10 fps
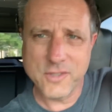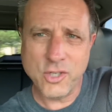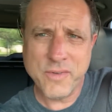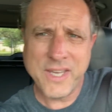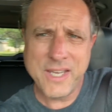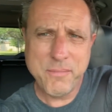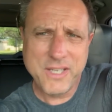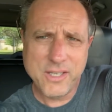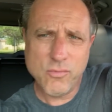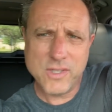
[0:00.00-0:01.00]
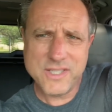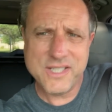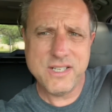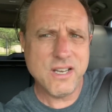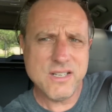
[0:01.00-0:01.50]
Okay, meeting one is
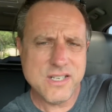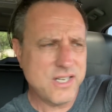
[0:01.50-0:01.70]
done.